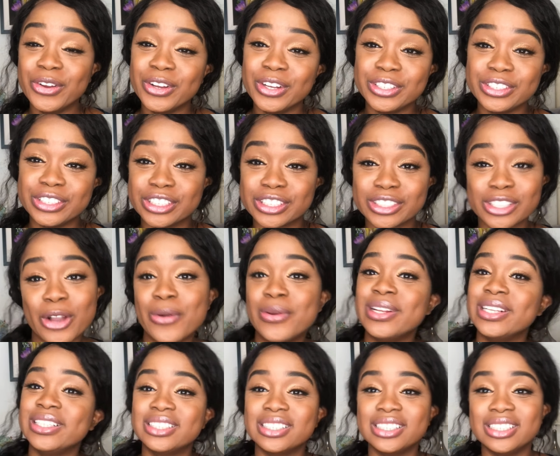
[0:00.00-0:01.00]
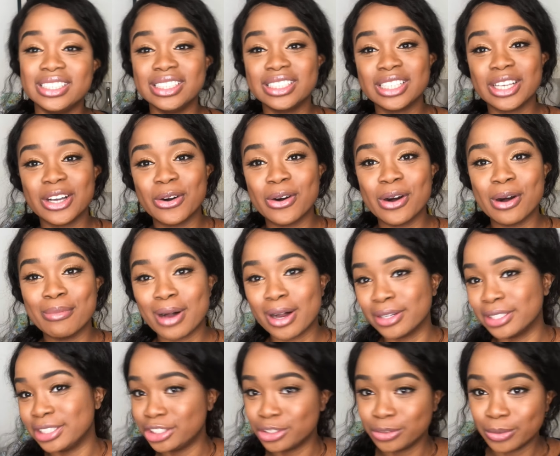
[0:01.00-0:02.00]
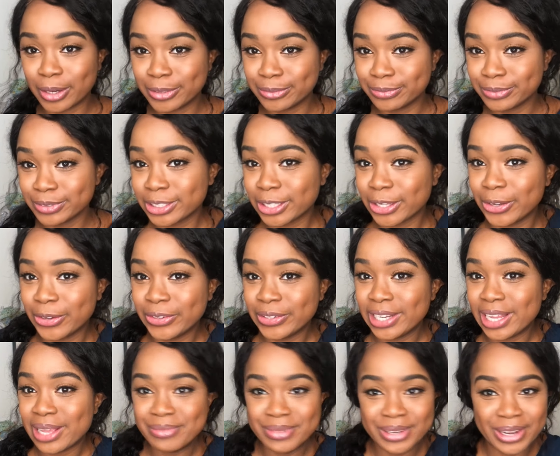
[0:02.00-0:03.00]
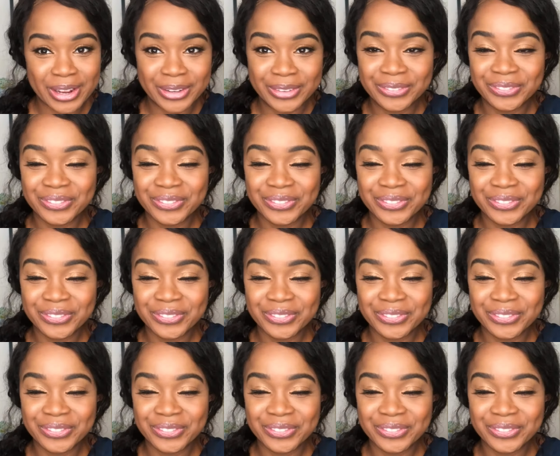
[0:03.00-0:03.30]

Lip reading: just going into detail about each one, so let me know.